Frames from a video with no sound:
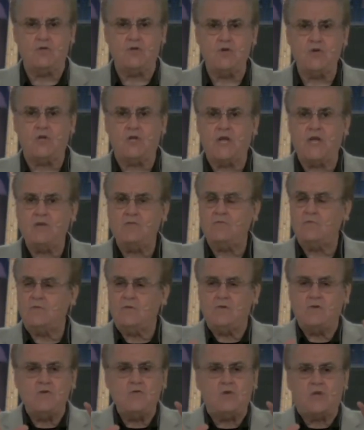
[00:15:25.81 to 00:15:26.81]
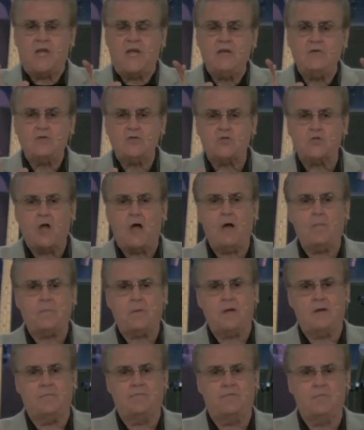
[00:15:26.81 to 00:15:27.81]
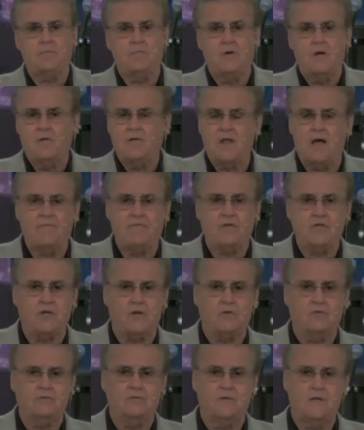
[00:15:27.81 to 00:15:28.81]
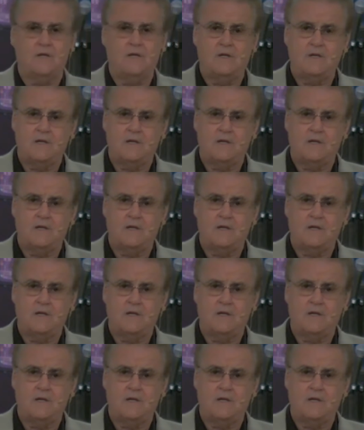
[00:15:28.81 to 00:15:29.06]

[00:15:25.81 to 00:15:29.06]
You can't, you can't stop Him from loving you.